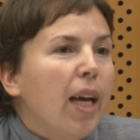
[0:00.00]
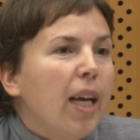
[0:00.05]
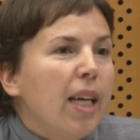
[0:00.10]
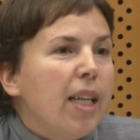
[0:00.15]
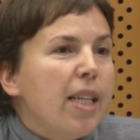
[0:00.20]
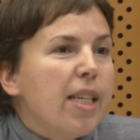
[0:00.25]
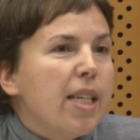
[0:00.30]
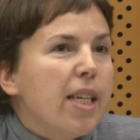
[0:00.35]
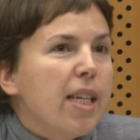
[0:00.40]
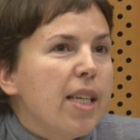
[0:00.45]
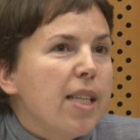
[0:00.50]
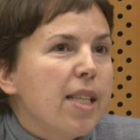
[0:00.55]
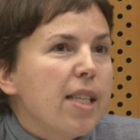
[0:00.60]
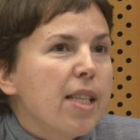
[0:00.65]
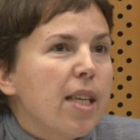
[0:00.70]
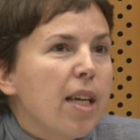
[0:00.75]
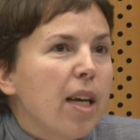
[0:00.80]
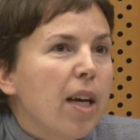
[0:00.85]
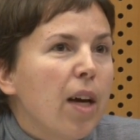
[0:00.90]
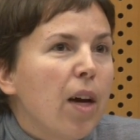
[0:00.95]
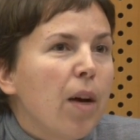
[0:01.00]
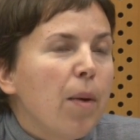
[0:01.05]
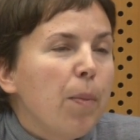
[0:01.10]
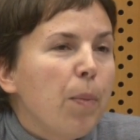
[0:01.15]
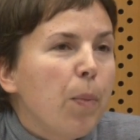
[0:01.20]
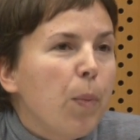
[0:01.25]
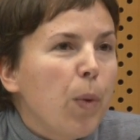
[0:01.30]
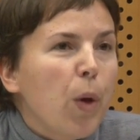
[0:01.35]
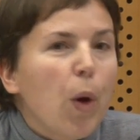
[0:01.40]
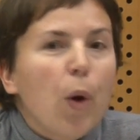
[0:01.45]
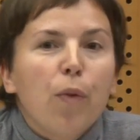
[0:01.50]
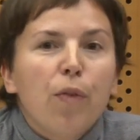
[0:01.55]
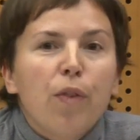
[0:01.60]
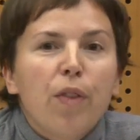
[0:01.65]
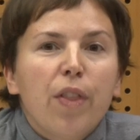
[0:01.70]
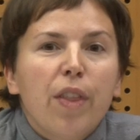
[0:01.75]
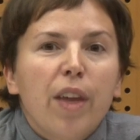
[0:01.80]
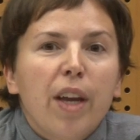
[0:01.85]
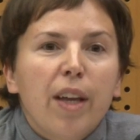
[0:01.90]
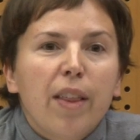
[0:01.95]
it is we
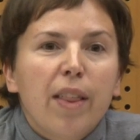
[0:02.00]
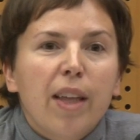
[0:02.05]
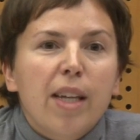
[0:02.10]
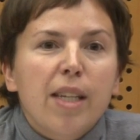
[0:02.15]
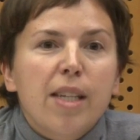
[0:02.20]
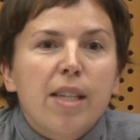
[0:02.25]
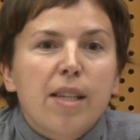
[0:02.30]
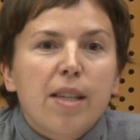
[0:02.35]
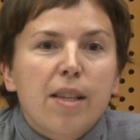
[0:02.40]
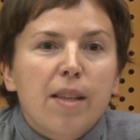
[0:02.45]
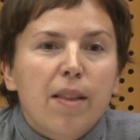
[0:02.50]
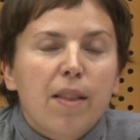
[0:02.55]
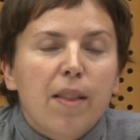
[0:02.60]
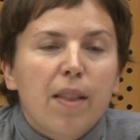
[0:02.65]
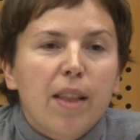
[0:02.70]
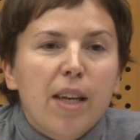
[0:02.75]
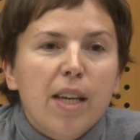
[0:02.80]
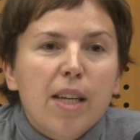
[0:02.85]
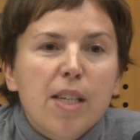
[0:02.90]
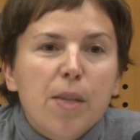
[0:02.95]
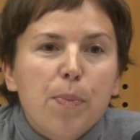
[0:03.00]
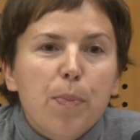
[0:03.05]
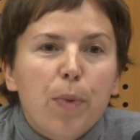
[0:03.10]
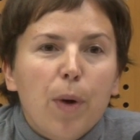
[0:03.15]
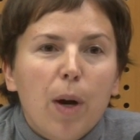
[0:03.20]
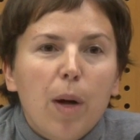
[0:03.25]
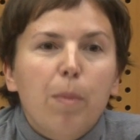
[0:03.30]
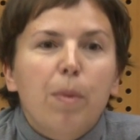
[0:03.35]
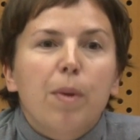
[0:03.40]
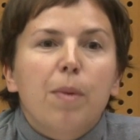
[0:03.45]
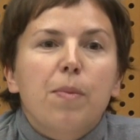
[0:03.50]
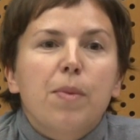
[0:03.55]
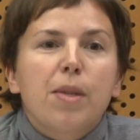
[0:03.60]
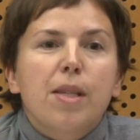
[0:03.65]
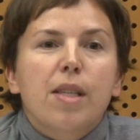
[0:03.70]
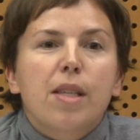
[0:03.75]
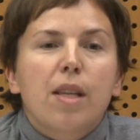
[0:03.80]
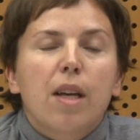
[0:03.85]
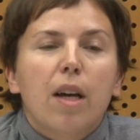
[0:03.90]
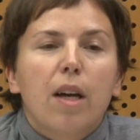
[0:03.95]
often think that these
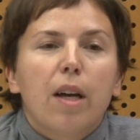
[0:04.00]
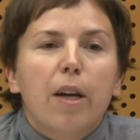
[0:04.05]
problems